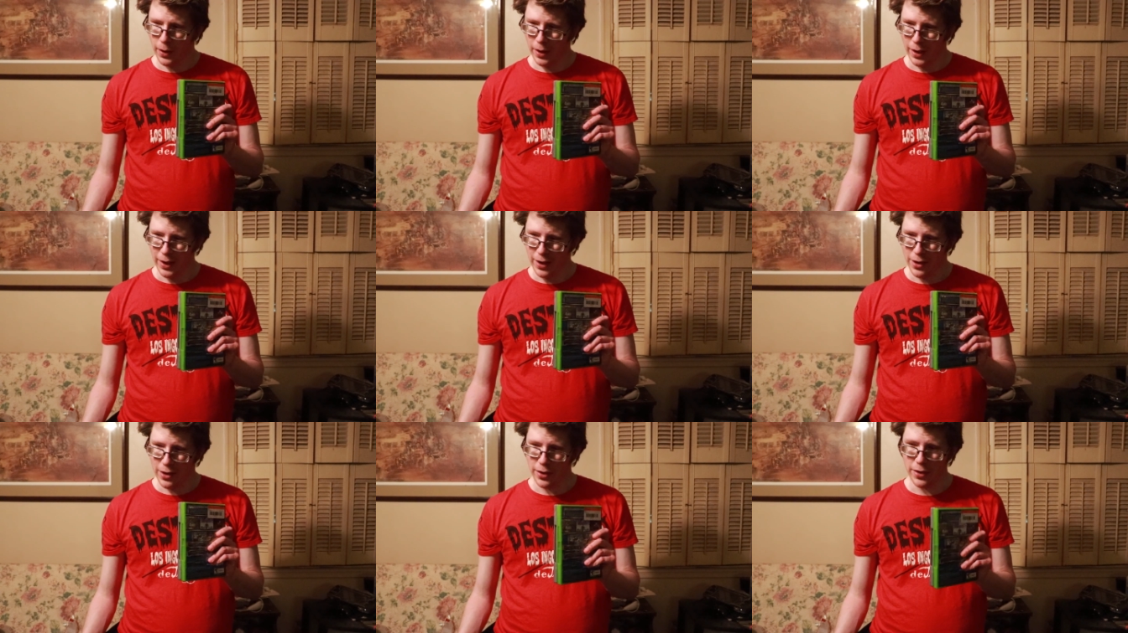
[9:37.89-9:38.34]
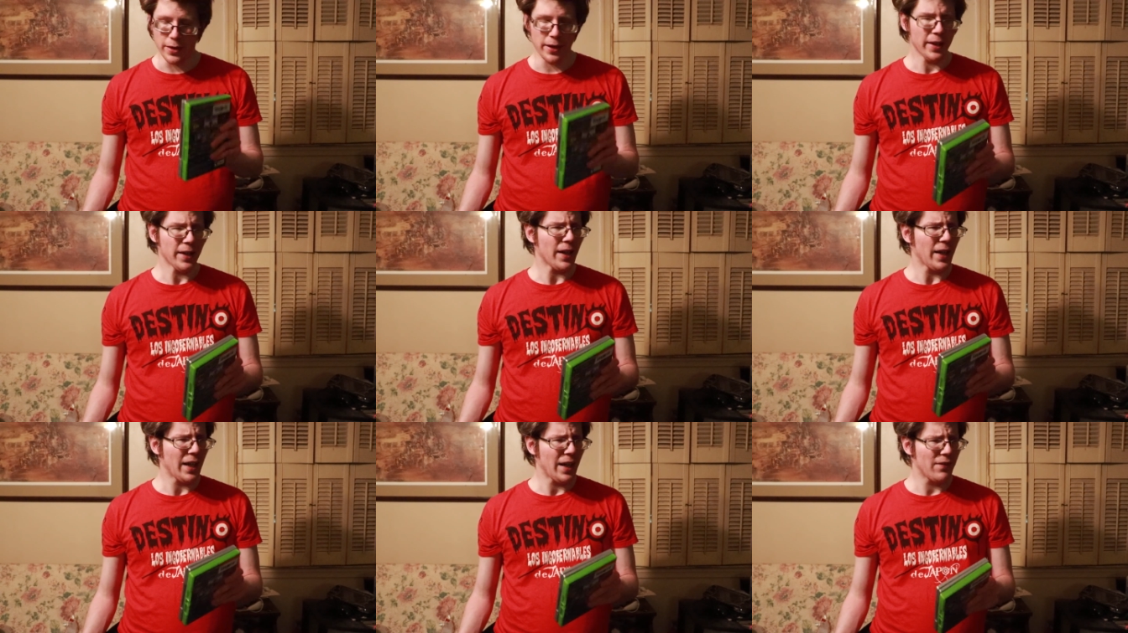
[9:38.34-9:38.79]
I
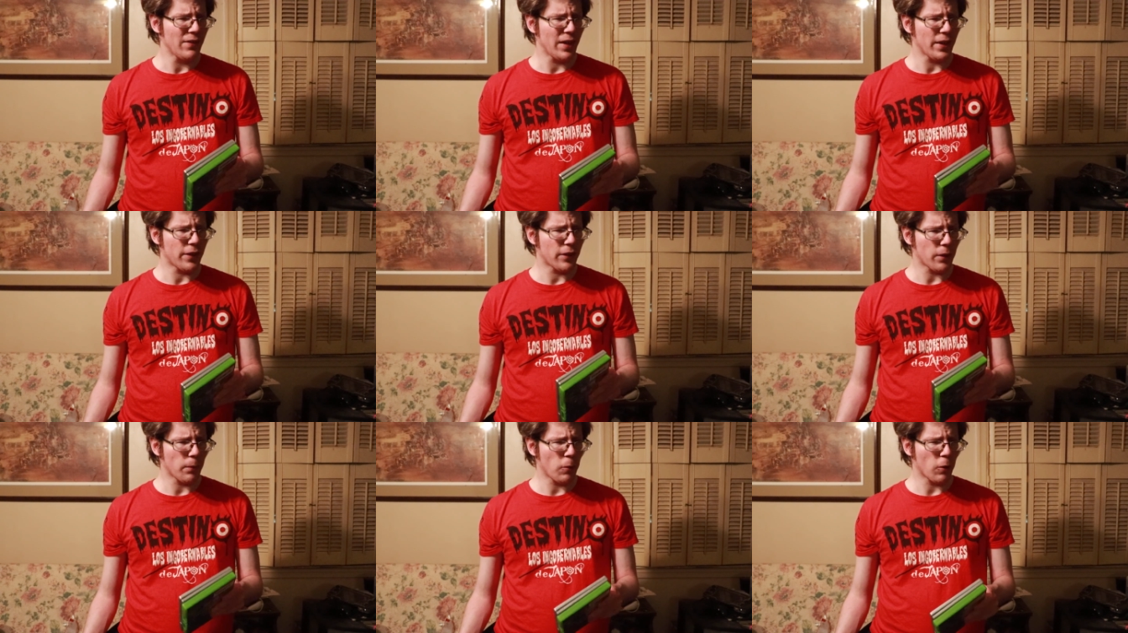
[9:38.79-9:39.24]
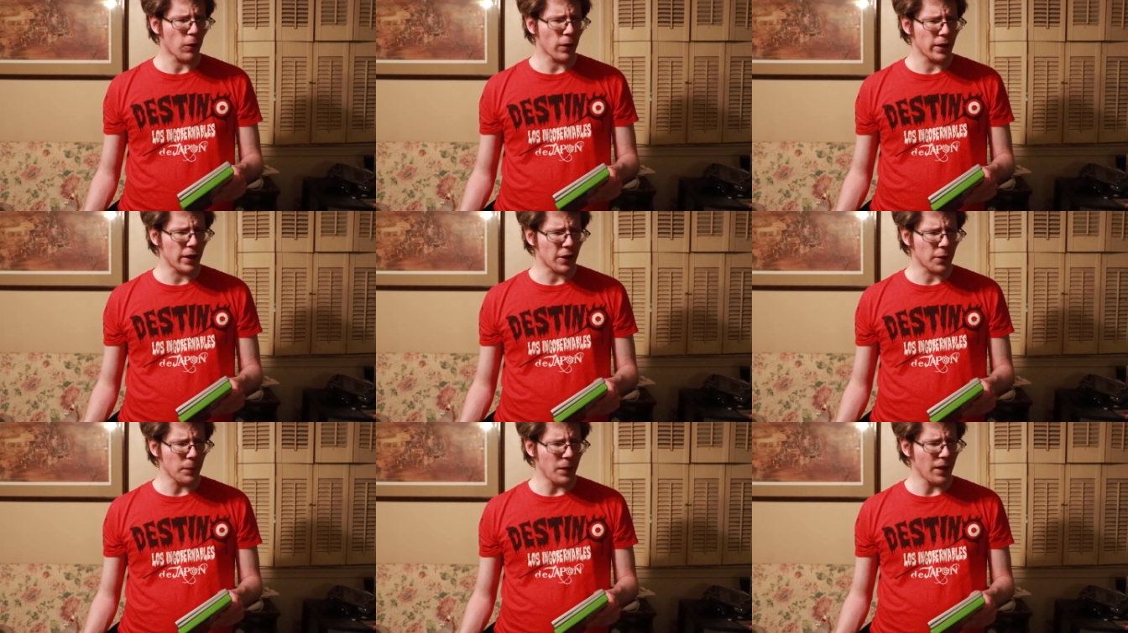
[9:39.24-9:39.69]
think I have that somewhere
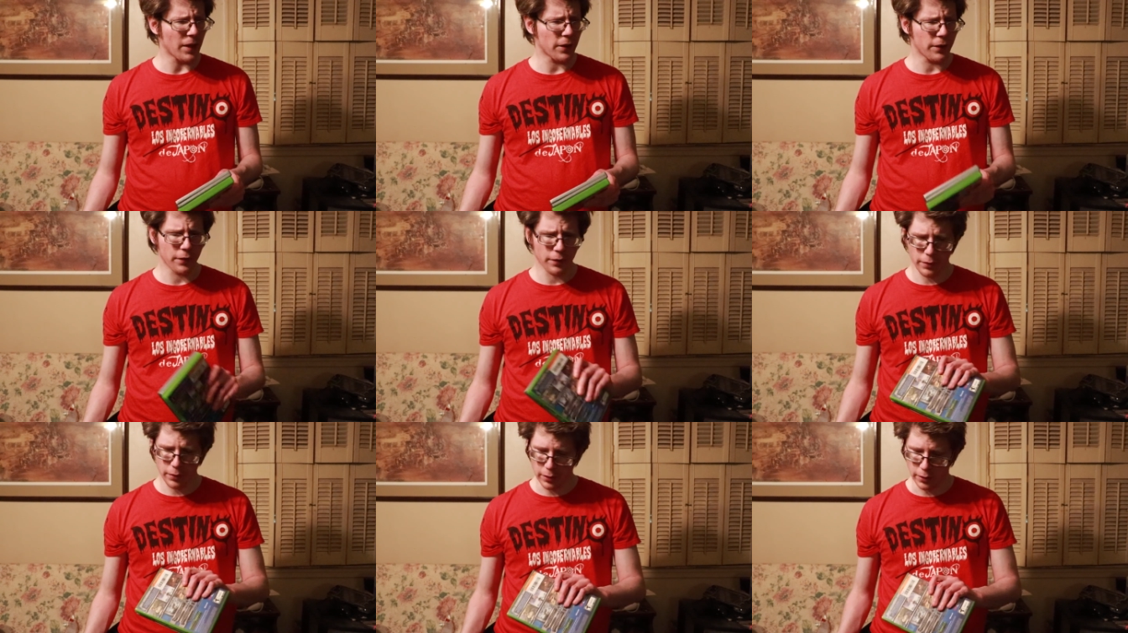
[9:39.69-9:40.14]
on Xbox.